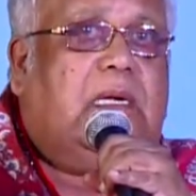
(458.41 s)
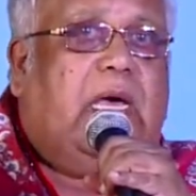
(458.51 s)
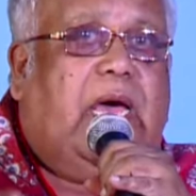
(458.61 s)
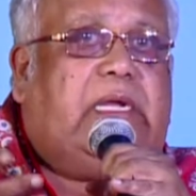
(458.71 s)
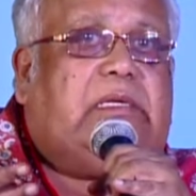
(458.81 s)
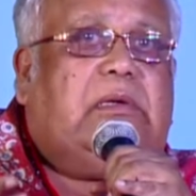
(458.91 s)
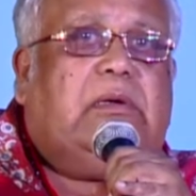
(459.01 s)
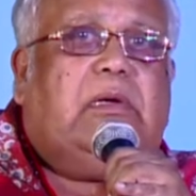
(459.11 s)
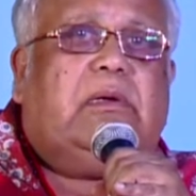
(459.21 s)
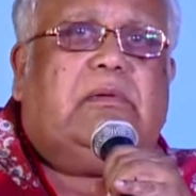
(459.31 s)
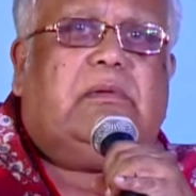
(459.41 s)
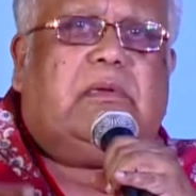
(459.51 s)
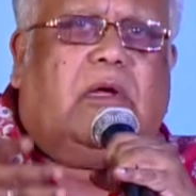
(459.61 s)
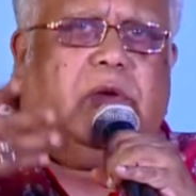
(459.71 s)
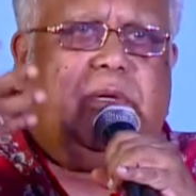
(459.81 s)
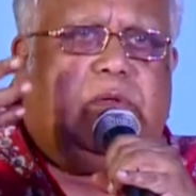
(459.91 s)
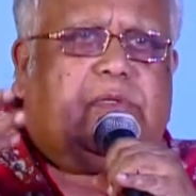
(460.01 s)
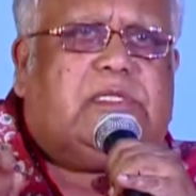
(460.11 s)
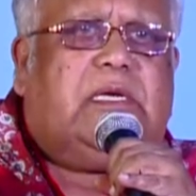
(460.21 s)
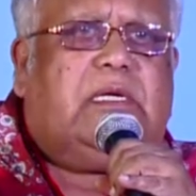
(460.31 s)
And Aurobindo
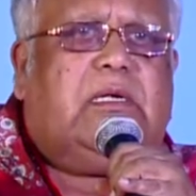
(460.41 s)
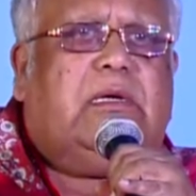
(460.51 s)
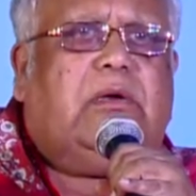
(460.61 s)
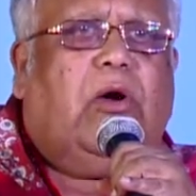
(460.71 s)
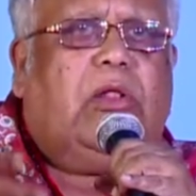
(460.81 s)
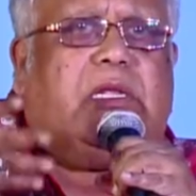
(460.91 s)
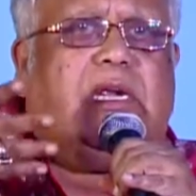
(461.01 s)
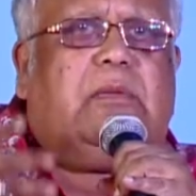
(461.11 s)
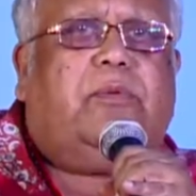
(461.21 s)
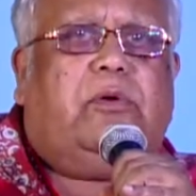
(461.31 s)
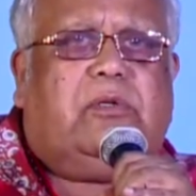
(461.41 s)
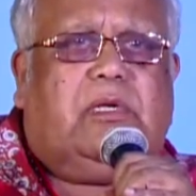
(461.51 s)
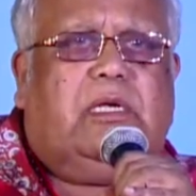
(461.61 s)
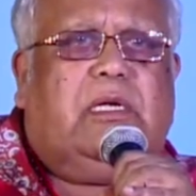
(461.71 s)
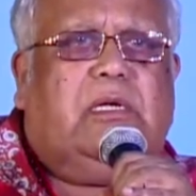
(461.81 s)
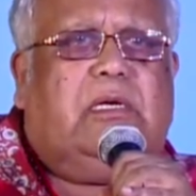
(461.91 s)
said all great poetry